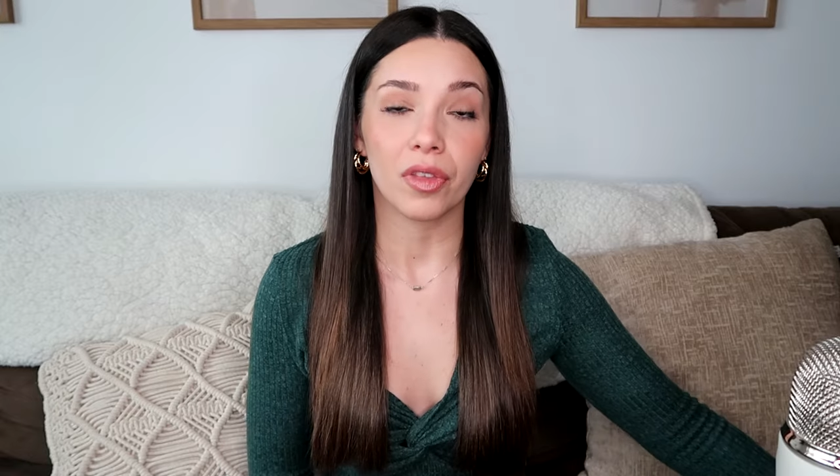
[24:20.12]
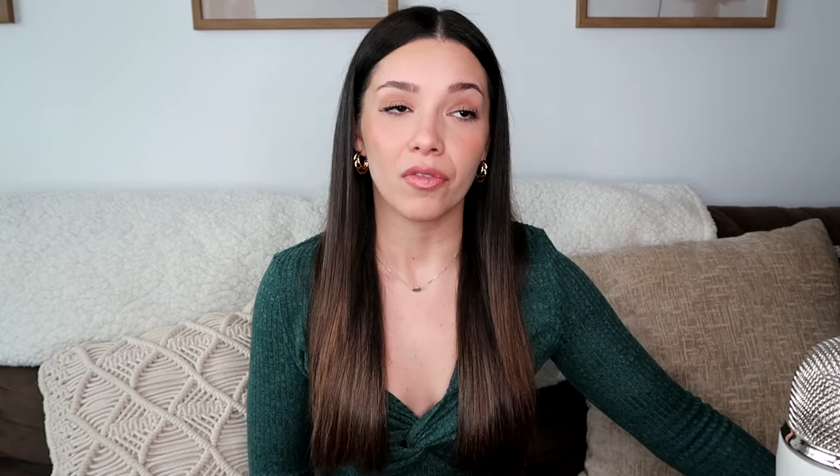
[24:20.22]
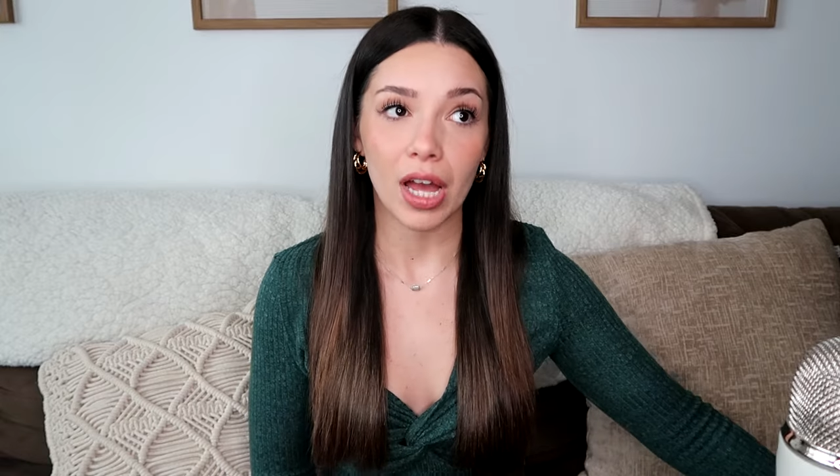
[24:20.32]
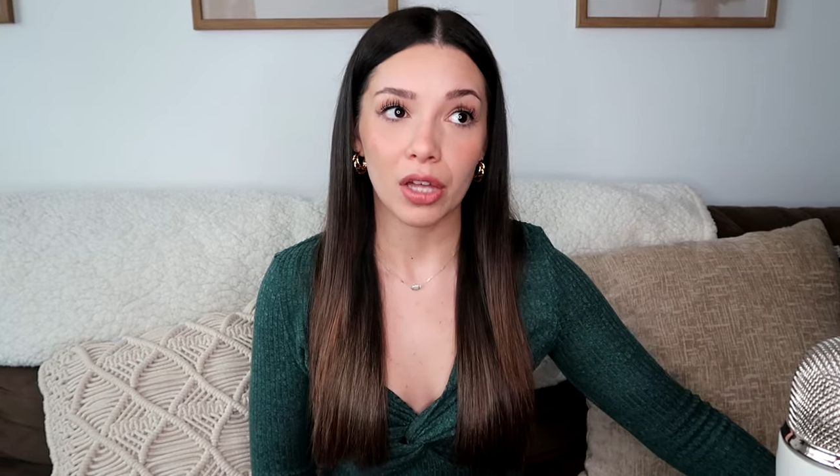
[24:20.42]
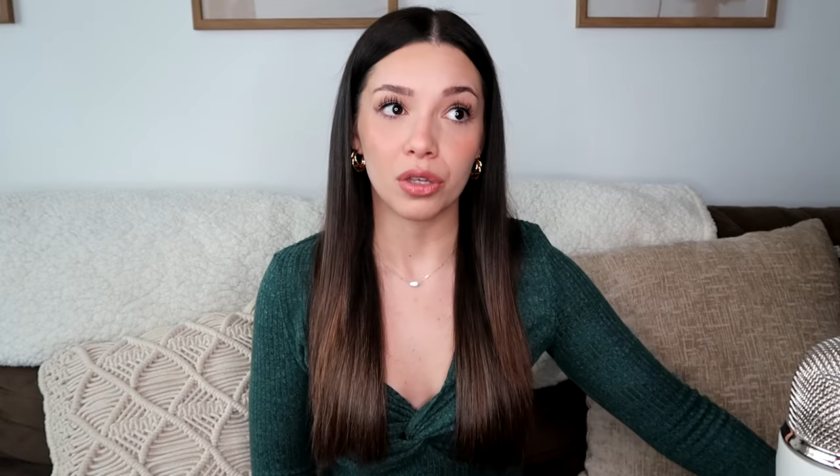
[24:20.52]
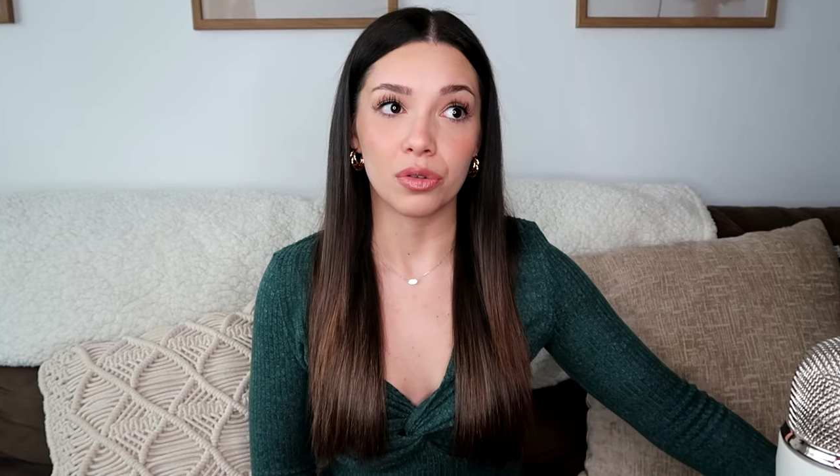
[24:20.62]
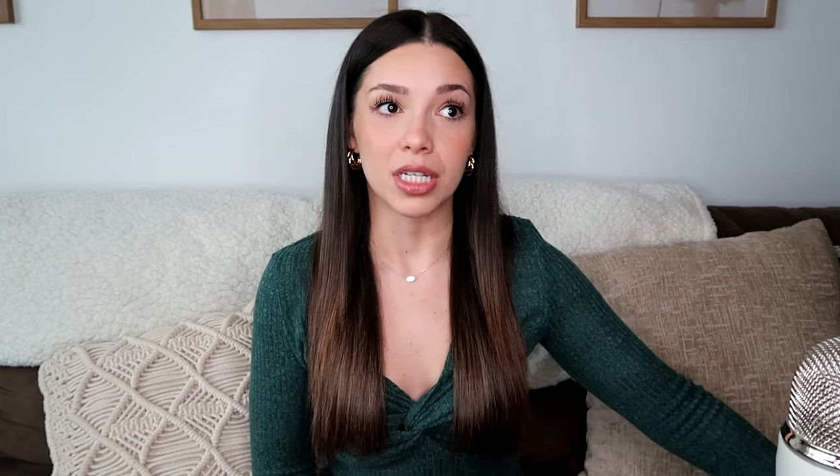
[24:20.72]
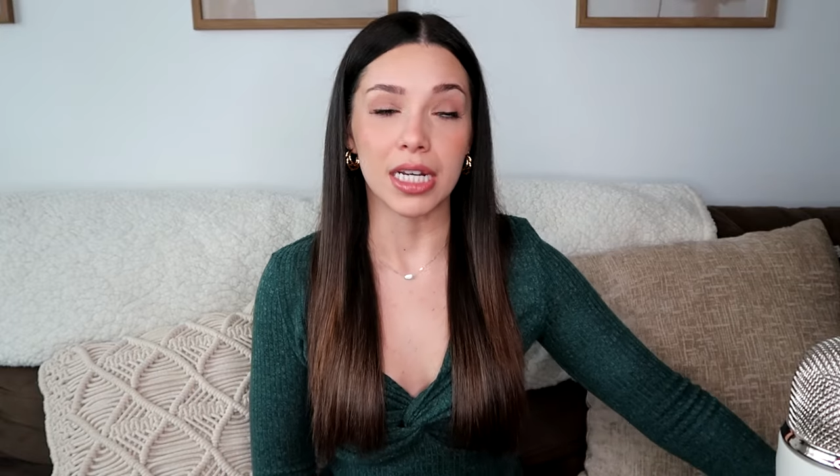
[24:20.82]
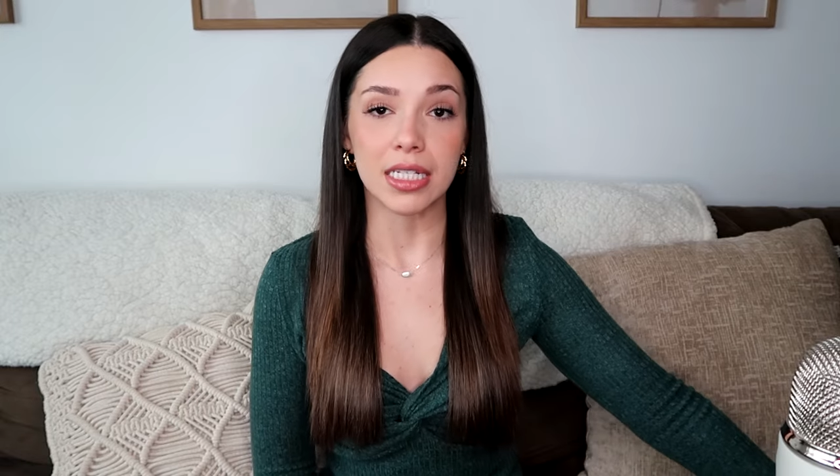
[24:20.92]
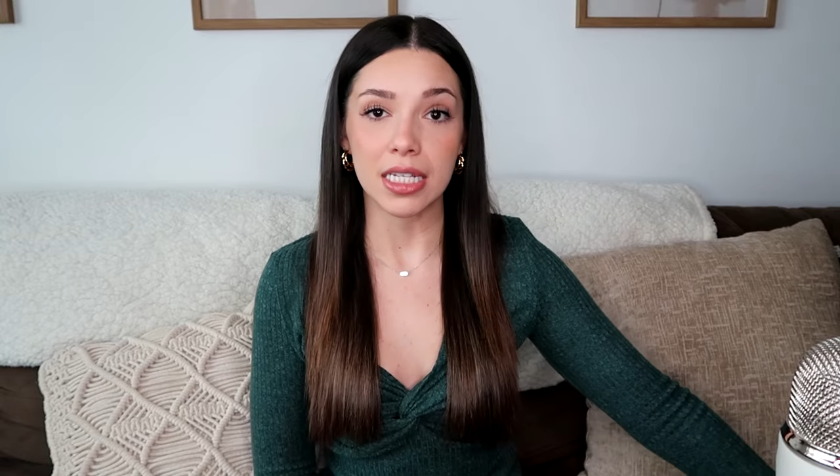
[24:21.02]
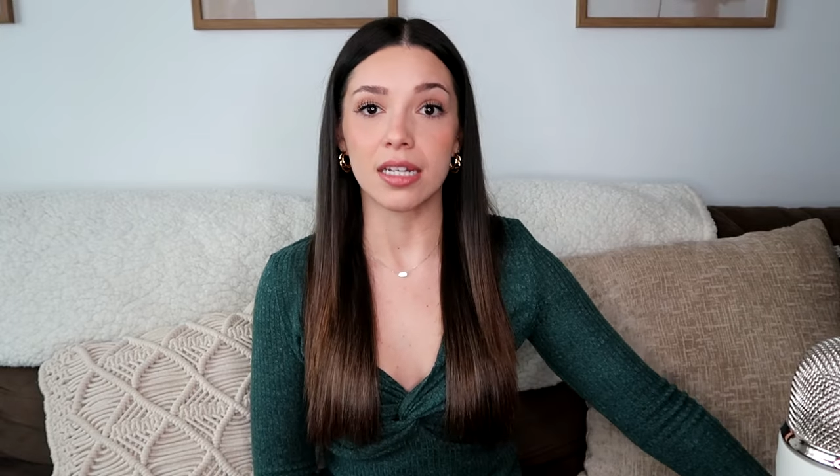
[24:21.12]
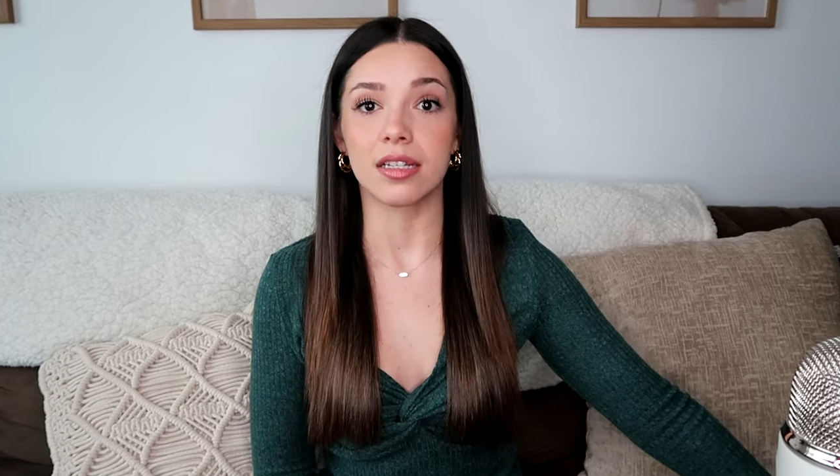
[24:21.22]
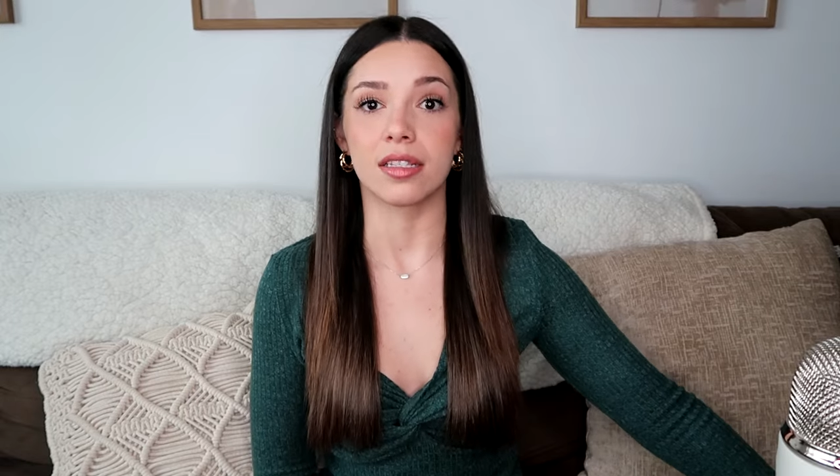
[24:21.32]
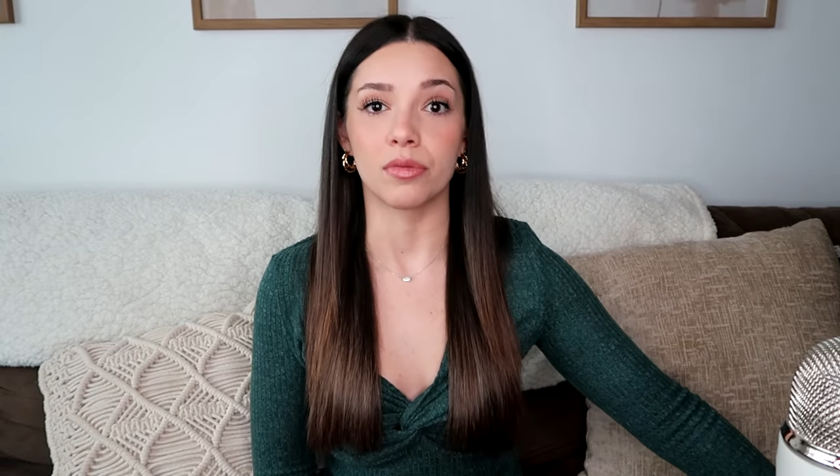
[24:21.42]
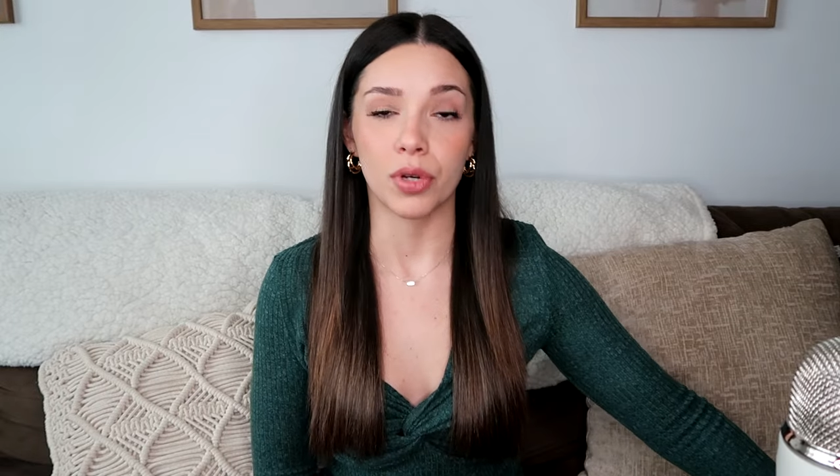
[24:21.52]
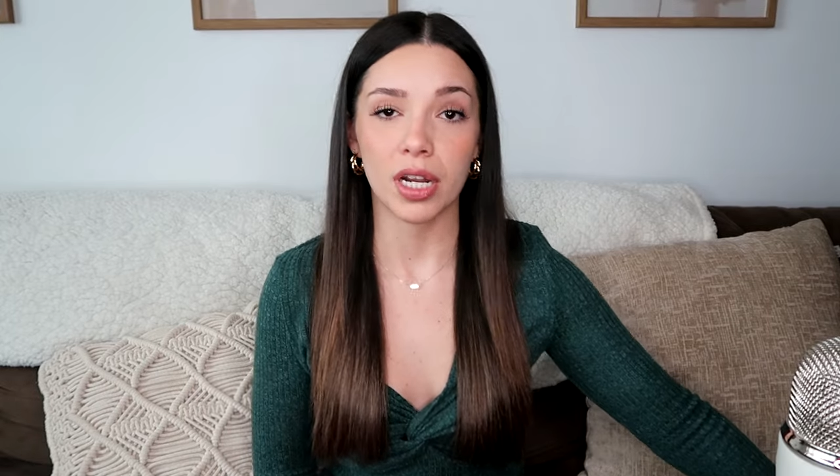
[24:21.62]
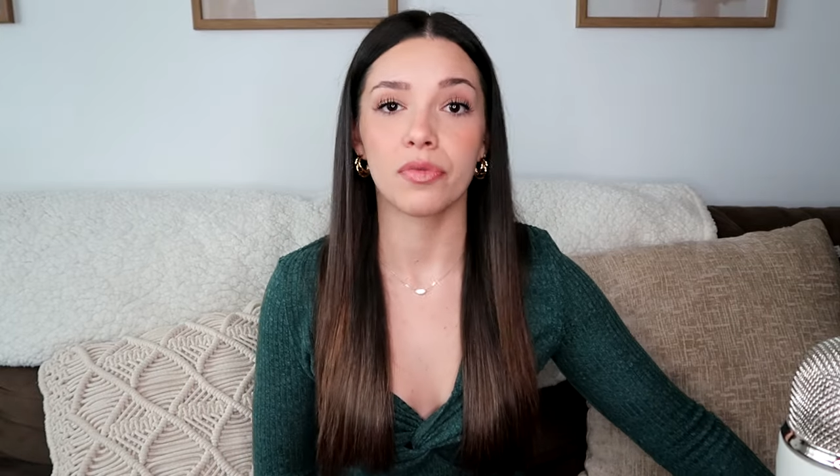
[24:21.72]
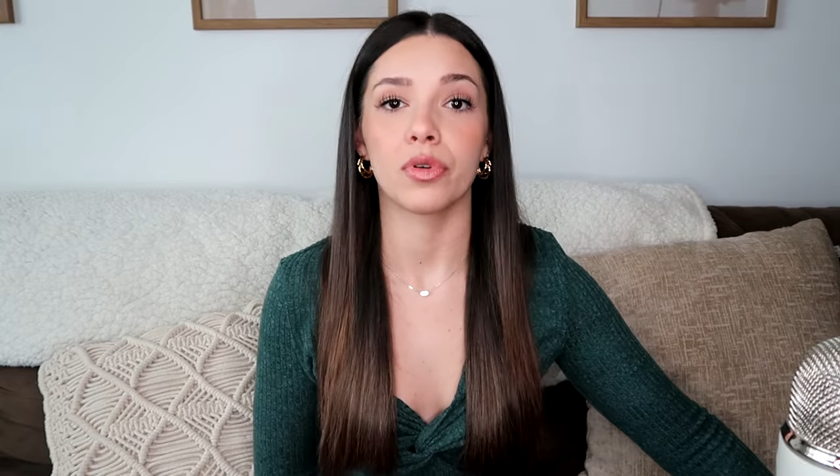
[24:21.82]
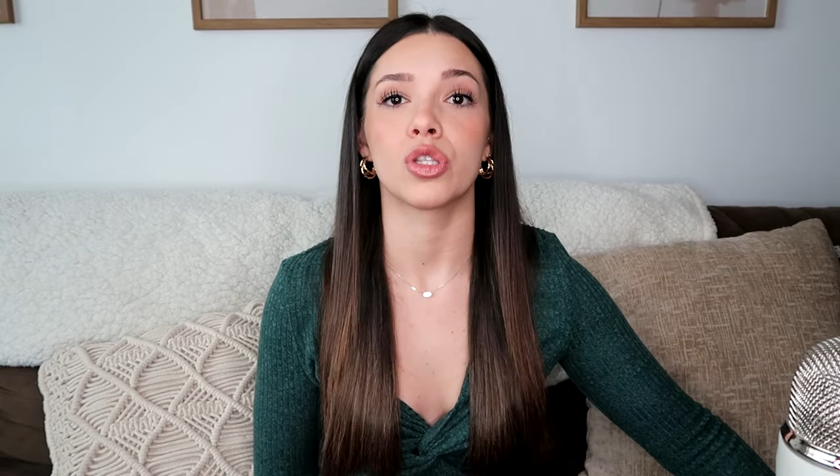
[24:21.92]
values and ideas and whatever.